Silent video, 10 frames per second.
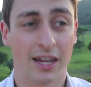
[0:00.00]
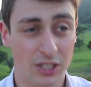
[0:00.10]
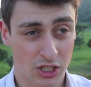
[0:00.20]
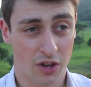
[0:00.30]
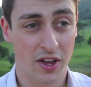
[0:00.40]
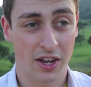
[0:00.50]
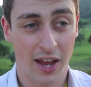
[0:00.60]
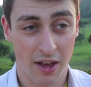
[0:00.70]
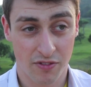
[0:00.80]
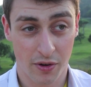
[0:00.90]
and so they're going
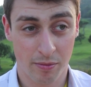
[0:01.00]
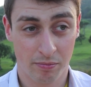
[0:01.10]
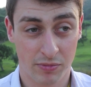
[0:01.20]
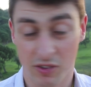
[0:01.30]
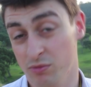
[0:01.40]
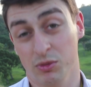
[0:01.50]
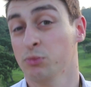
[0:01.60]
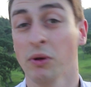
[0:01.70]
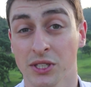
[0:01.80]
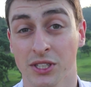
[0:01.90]
to have very different
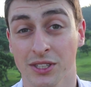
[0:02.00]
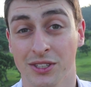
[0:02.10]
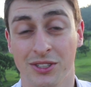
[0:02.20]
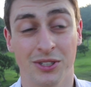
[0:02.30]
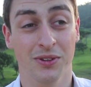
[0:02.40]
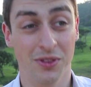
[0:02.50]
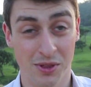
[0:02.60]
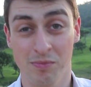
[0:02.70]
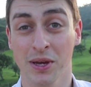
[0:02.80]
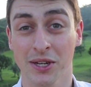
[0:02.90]
responses to
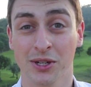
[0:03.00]
the big